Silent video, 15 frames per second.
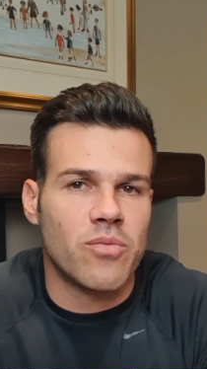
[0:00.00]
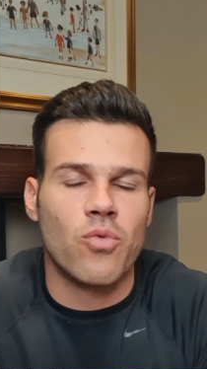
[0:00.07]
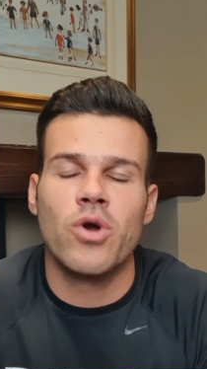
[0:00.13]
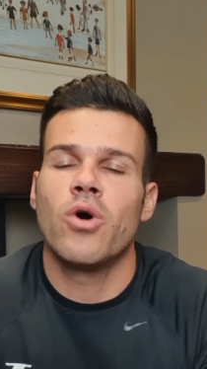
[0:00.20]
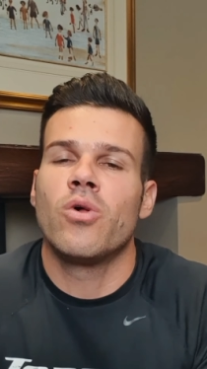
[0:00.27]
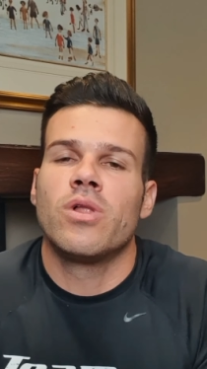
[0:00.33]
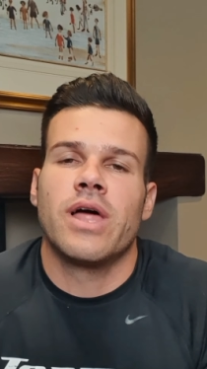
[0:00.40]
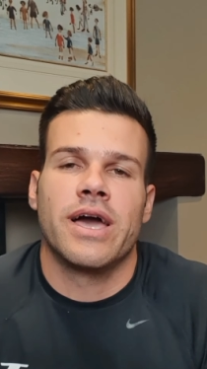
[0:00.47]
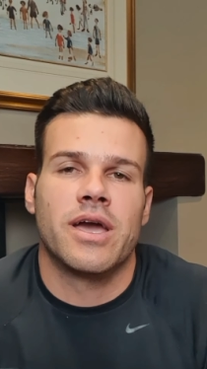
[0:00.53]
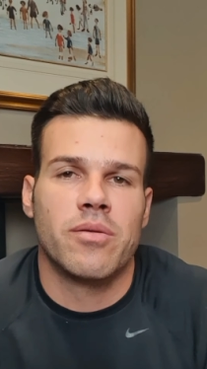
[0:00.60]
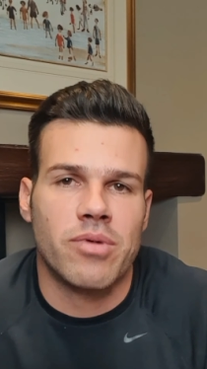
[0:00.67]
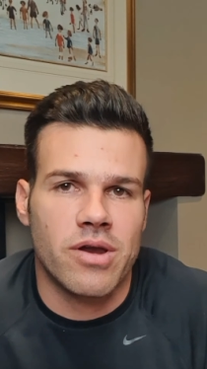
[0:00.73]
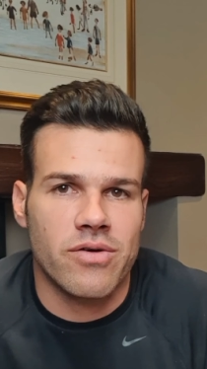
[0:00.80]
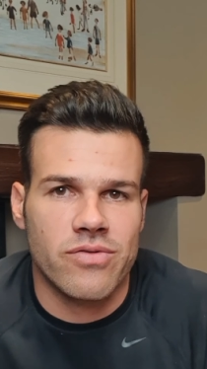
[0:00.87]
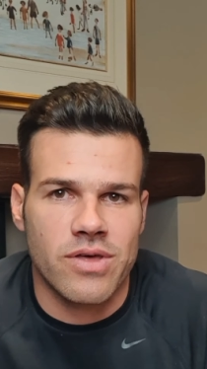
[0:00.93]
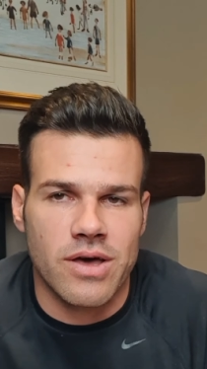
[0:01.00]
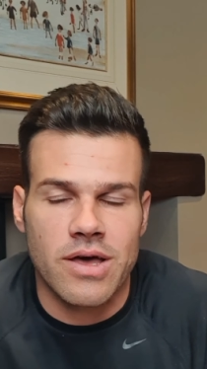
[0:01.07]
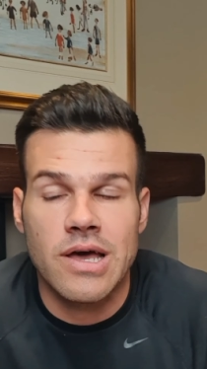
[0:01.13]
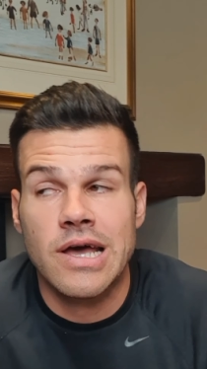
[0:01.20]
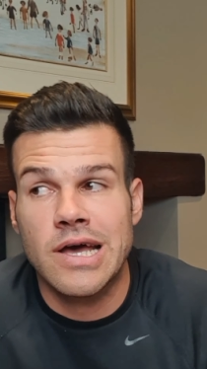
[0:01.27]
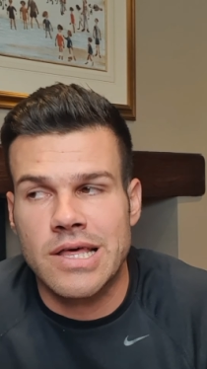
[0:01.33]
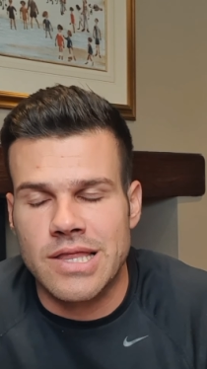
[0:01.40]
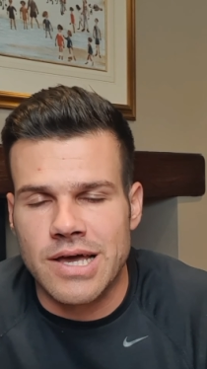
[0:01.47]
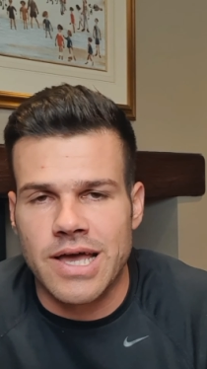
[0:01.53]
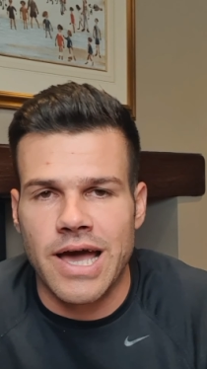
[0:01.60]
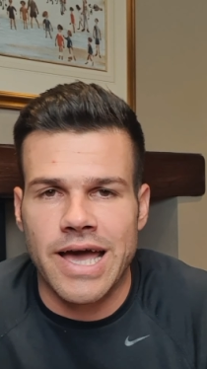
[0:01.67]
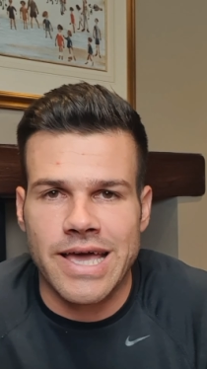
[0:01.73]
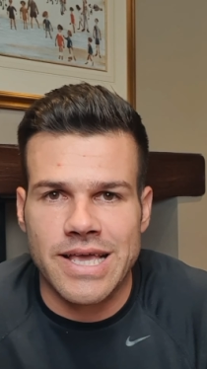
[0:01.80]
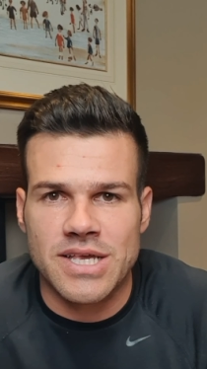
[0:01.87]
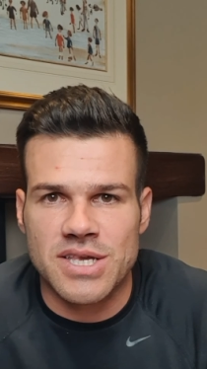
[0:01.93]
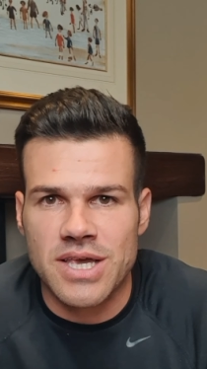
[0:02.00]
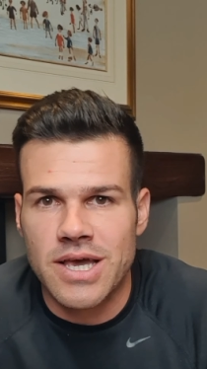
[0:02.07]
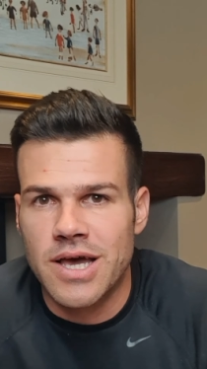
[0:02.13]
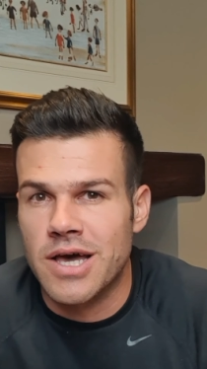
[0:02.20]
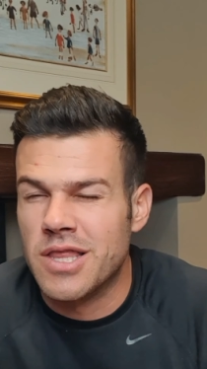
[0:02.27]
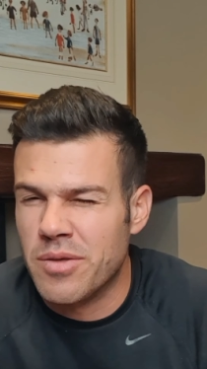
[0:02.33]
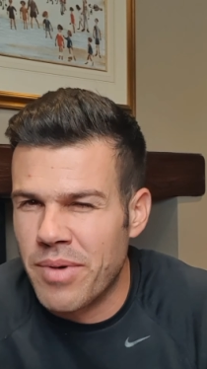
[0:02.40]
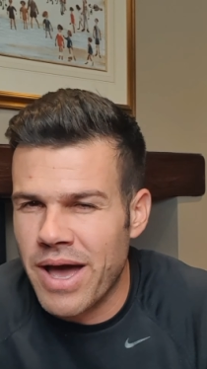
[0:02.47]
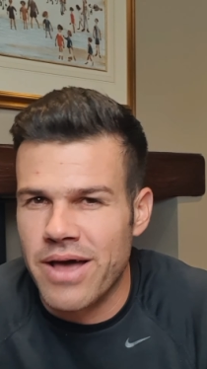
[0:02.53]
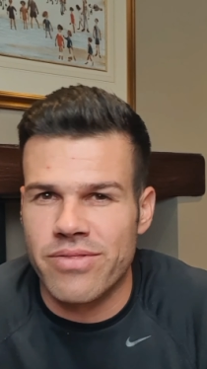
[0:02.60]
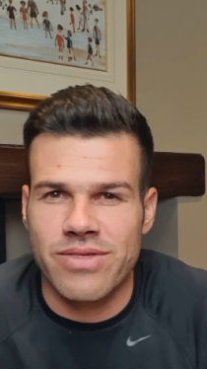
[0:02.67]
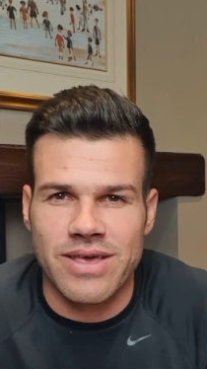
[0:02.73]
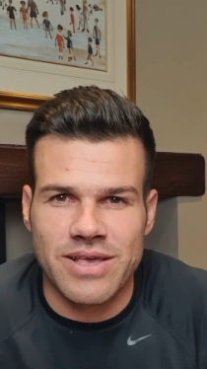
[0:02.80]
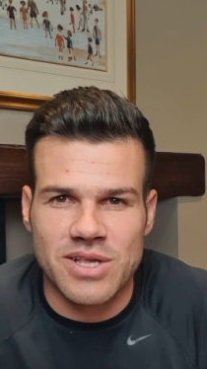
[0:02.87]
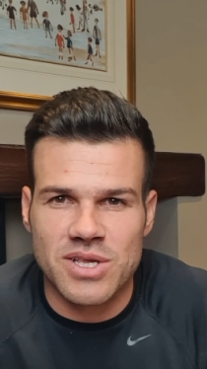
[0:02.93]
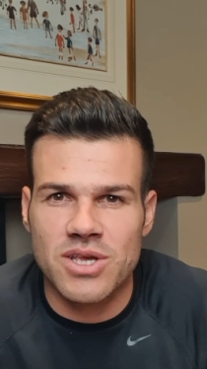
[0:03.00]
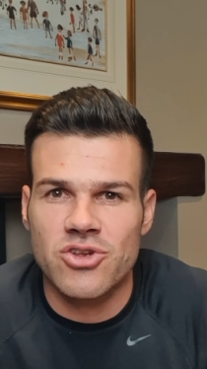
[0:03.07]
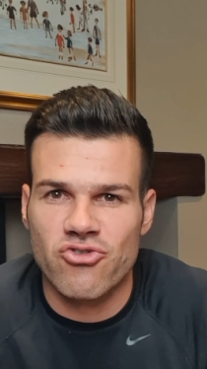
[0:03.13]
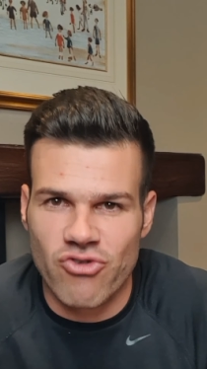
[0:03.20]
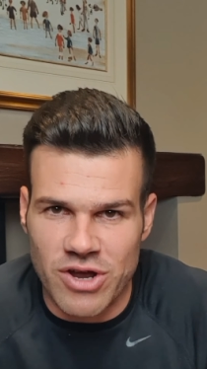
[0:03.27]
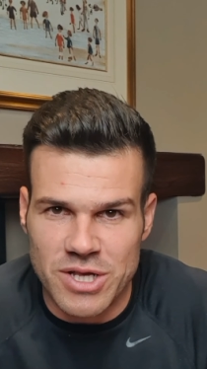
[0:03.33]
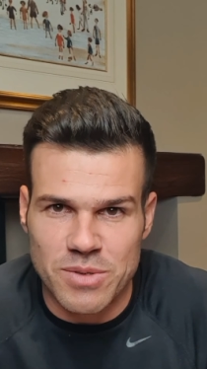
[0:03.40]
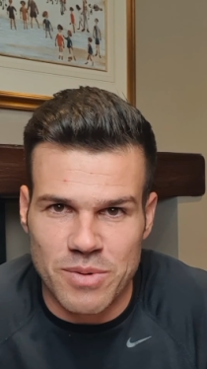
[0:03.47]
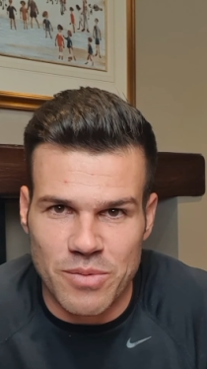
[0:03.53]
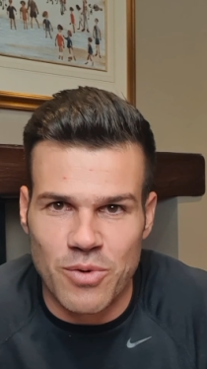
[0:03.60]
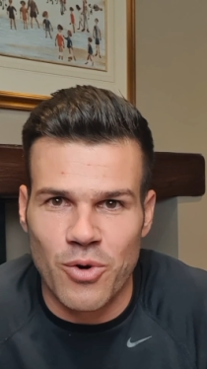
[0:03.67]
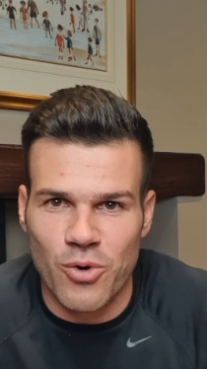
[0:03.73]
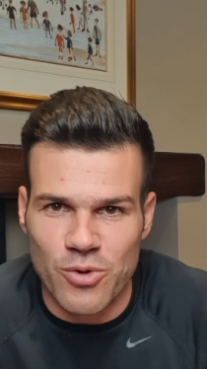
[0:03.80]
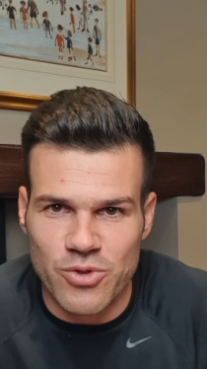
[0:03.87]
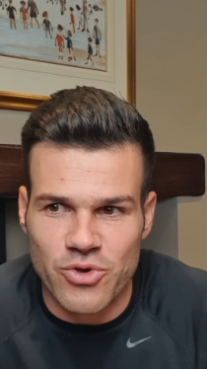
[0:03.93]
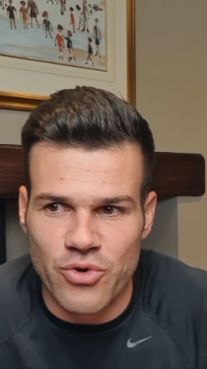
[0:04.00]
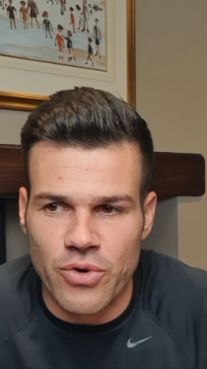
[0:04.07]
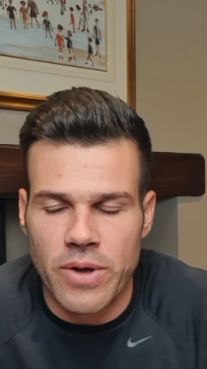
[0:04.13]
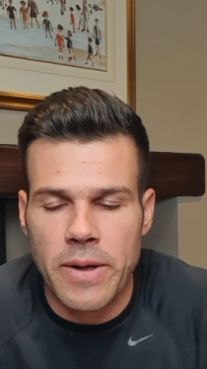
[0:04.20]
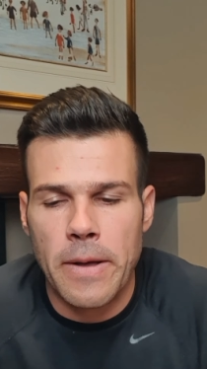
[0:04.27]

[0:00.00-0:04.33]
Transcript: We all like a bit of the, the cakes and the bad things, trust me, we all do.